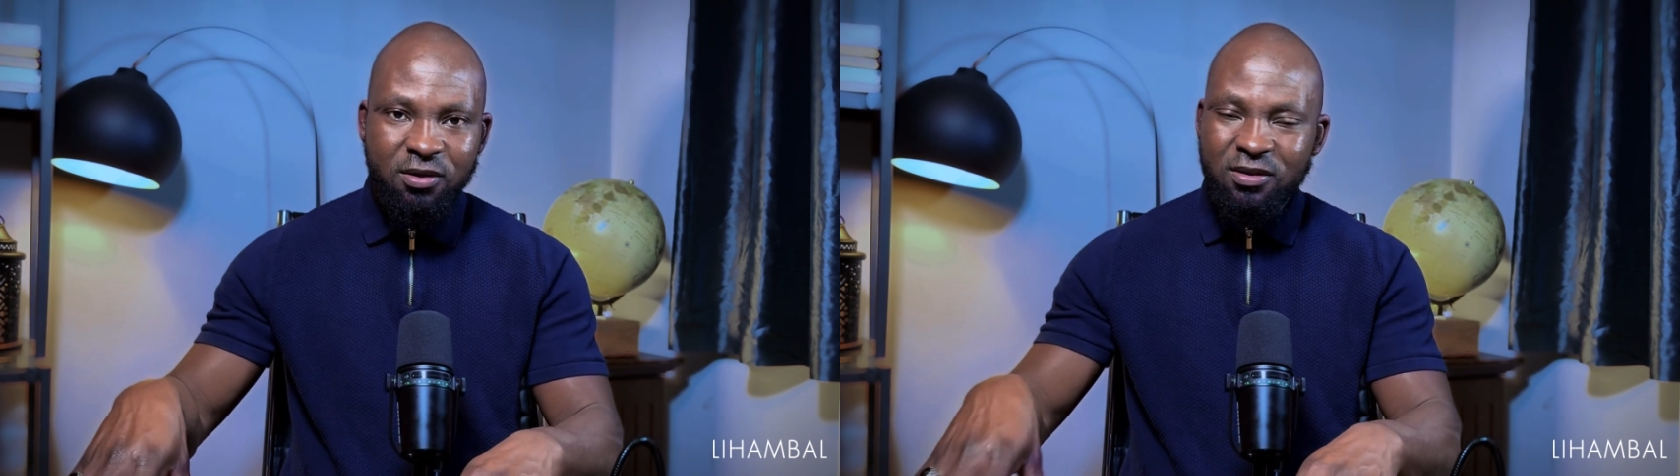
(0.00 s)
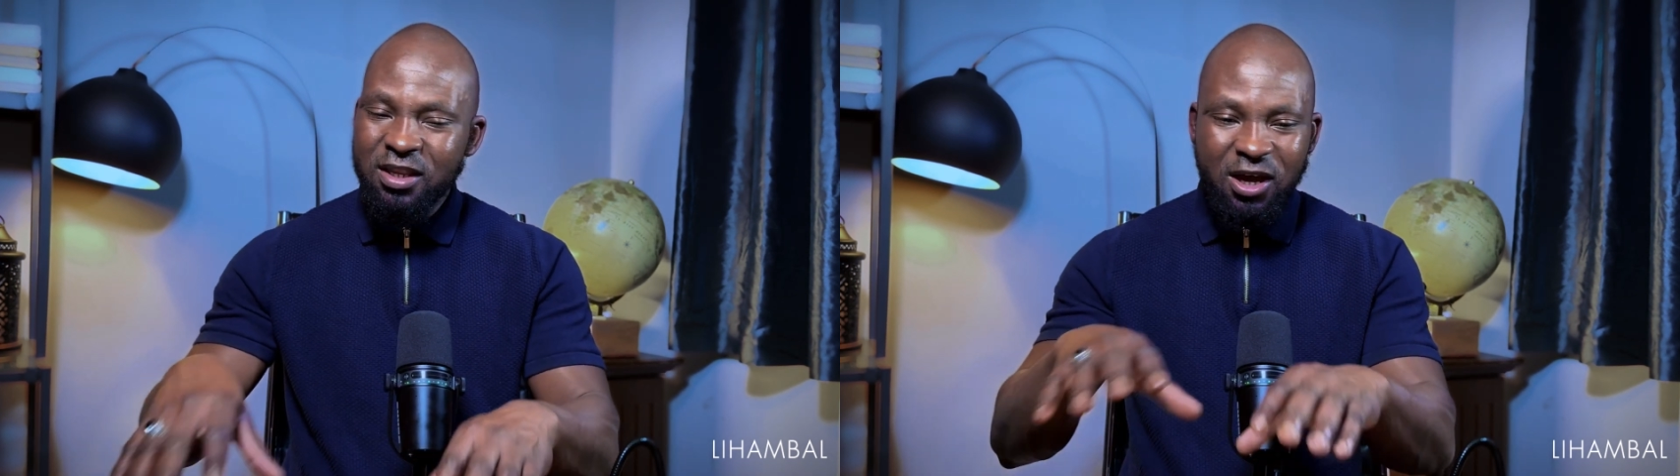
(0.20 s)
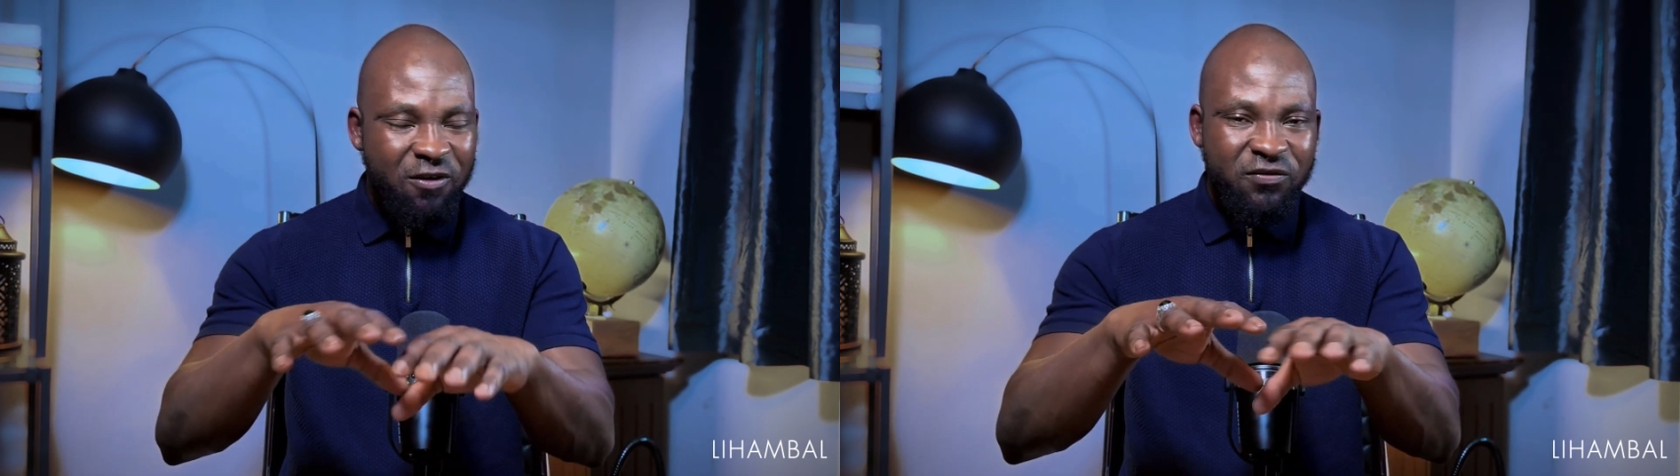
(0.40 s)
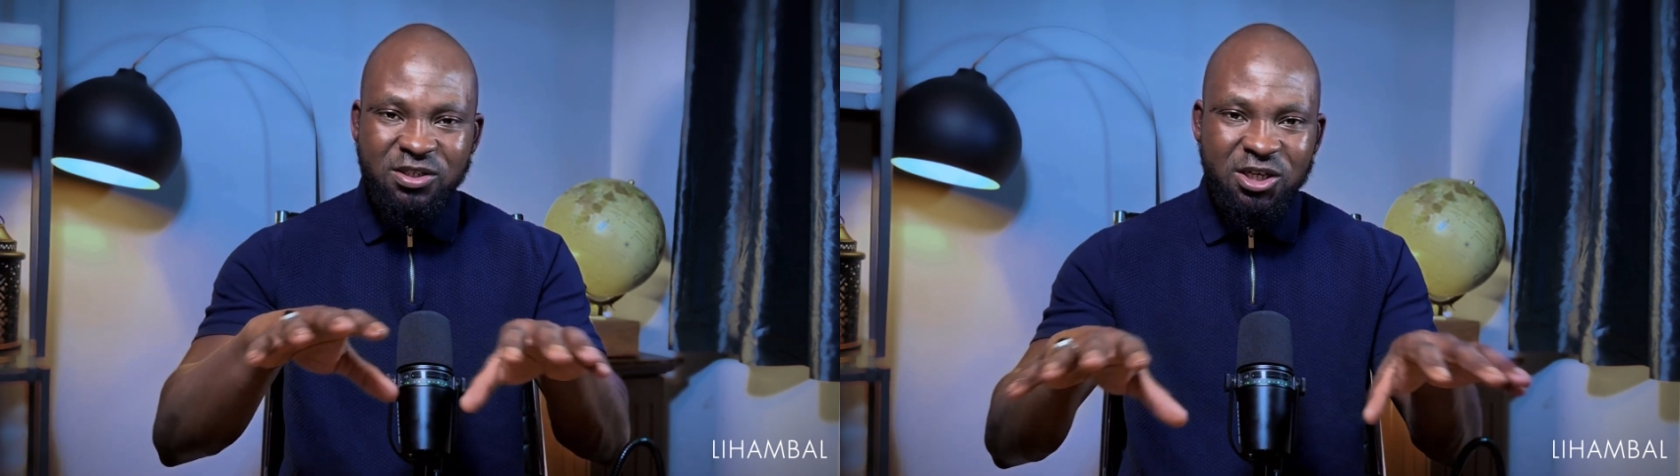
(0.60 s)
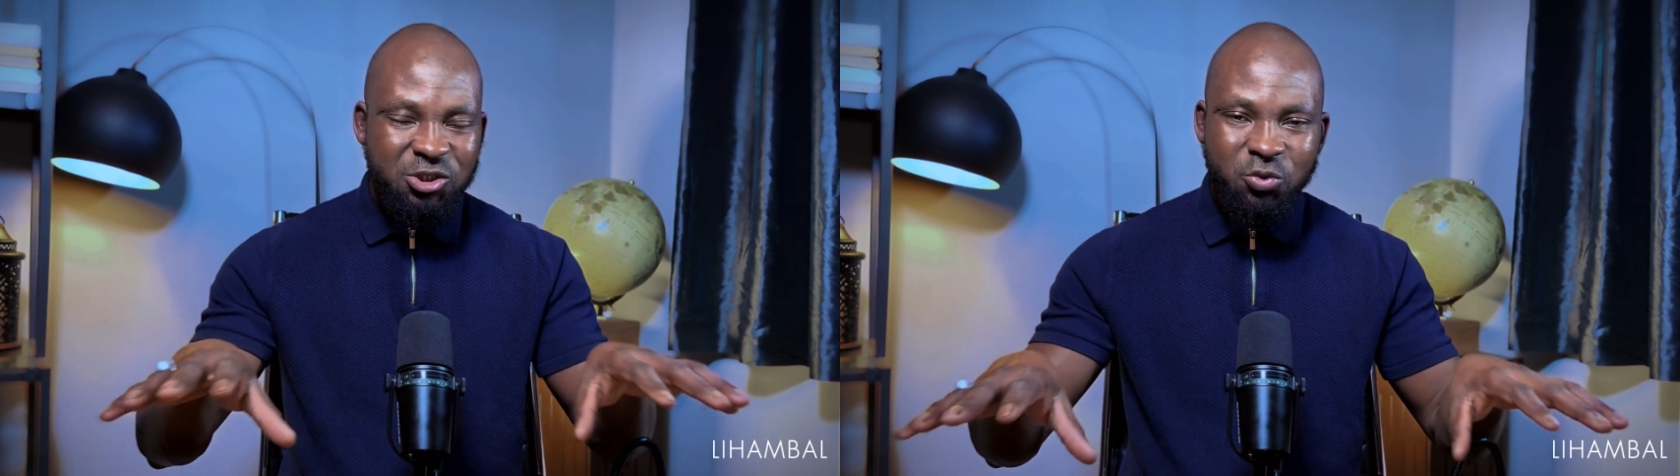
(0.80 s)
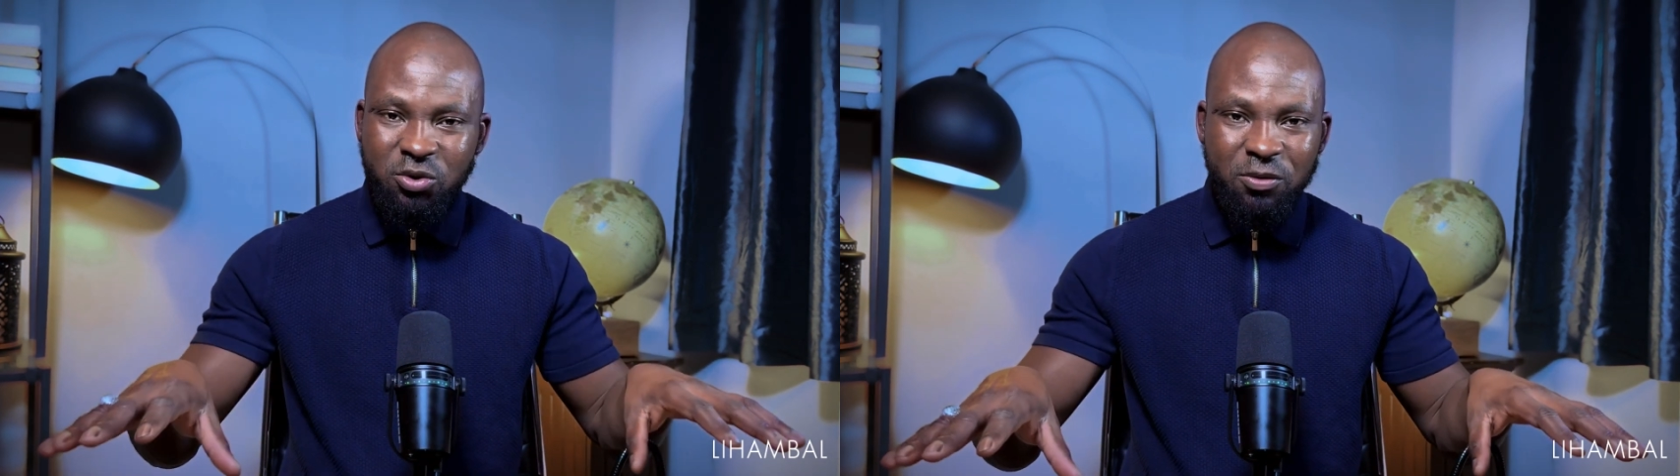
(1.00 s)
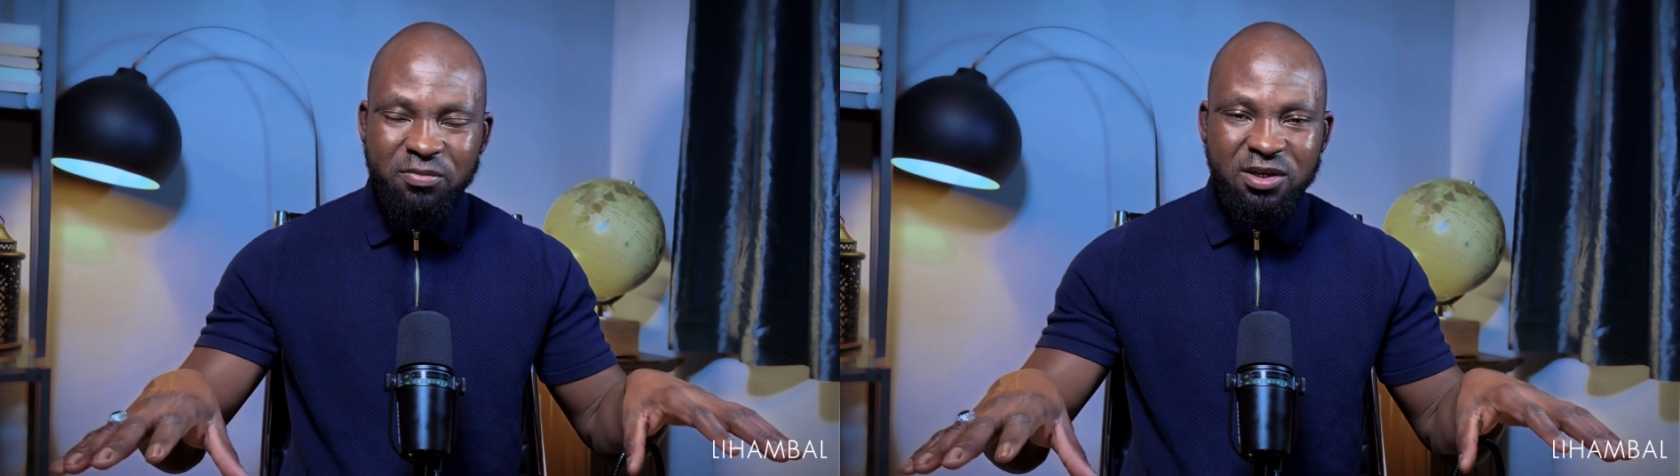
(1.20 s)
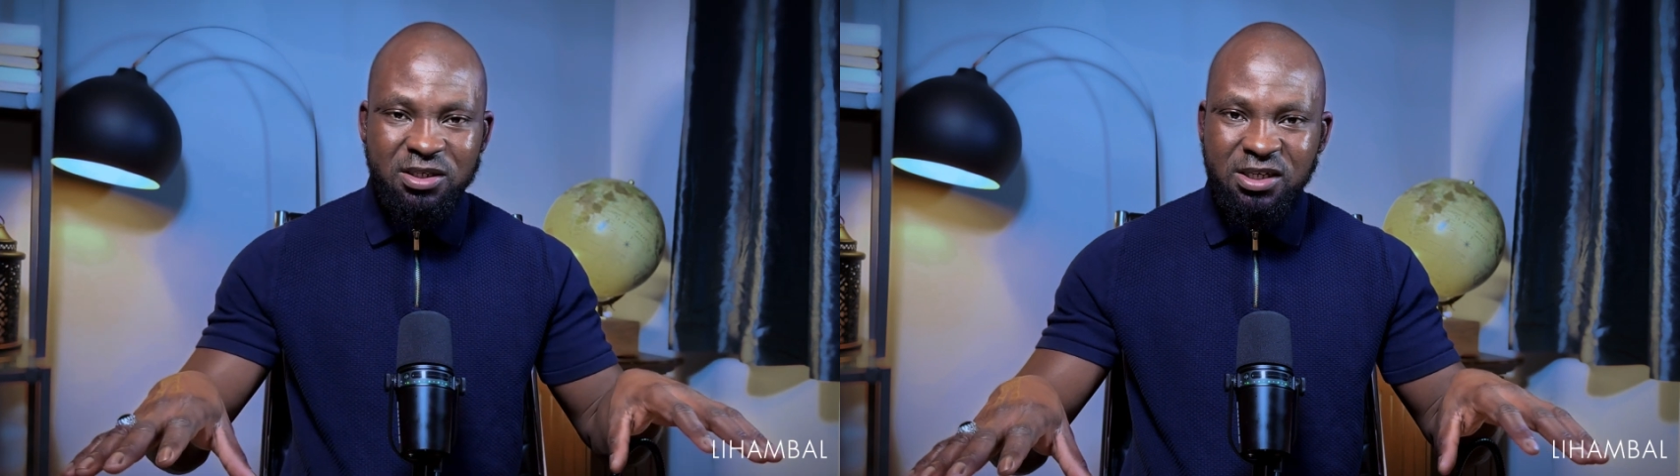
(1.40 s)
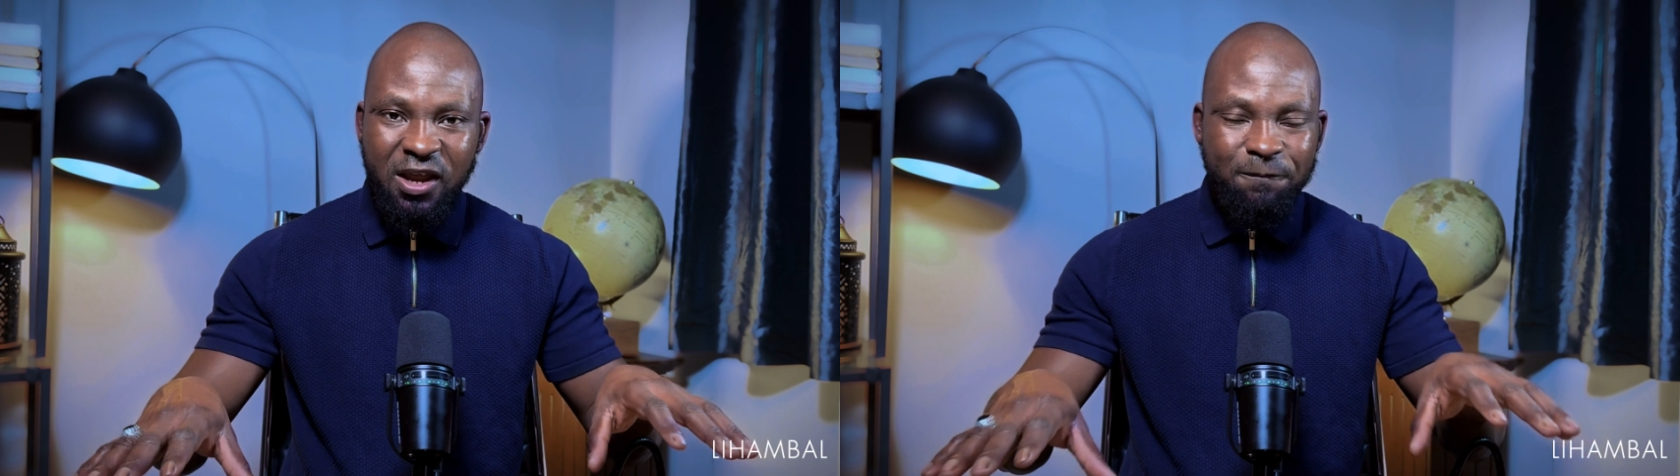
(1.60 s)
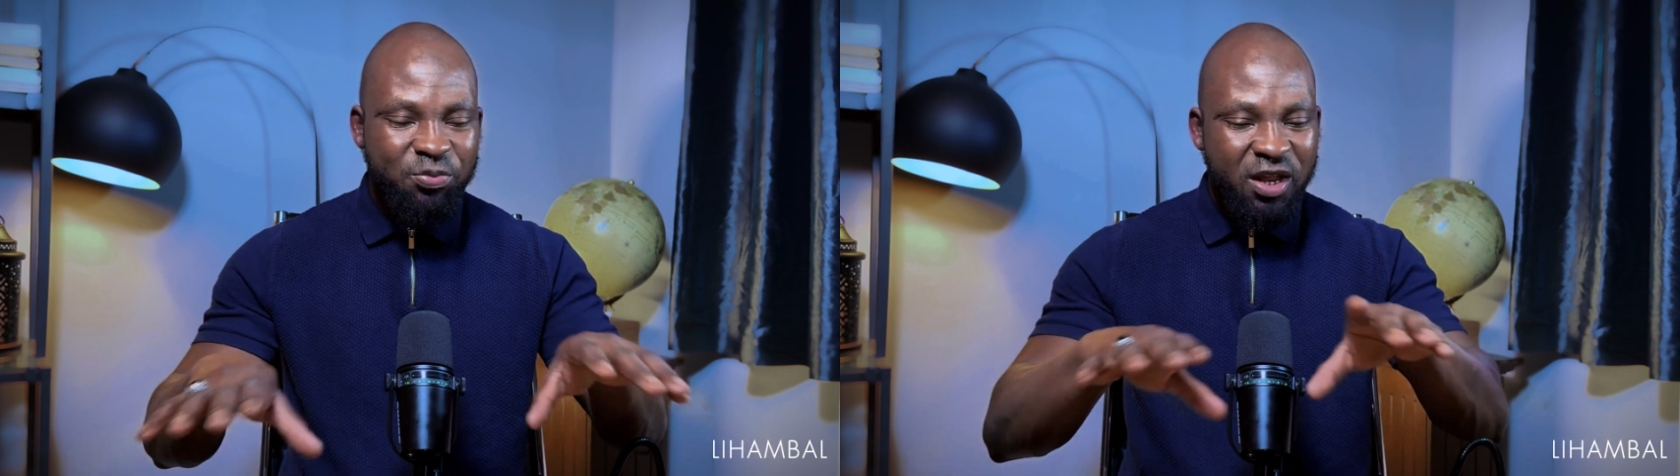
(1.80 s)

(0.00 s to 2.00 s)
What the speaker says: The conversation will not be the same.